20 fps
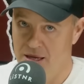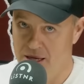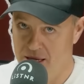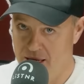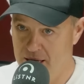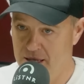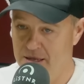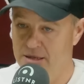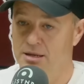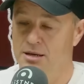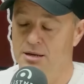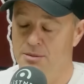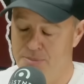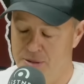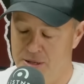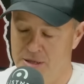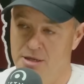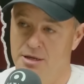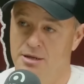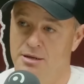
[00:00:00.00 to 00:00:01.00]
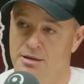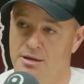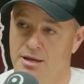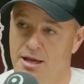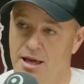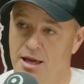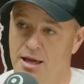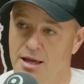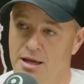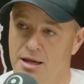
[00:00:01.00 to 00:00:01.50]
hit an opinion
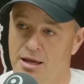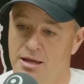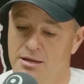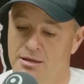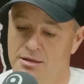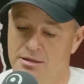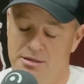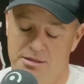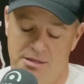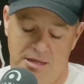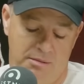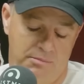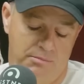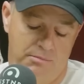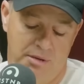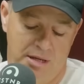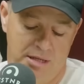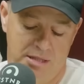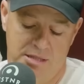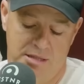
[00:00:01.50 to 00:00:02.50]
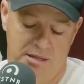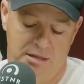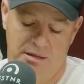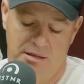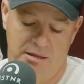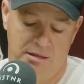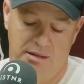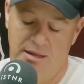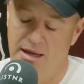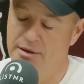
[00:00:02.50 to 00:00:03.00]
and didn't miss,
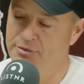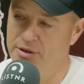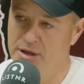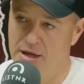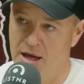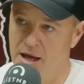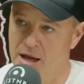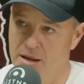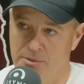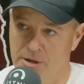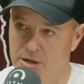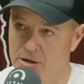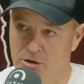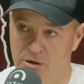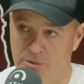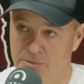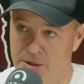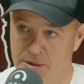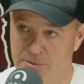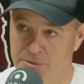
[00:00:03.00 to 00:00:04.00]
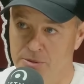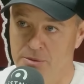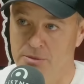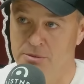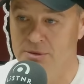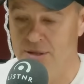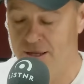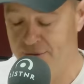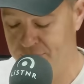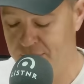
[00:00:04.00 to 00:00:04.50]
and loved the game, and a lot of
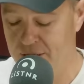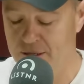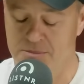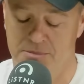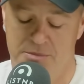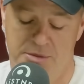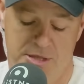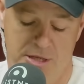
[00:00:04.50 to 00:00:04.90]
people loved him.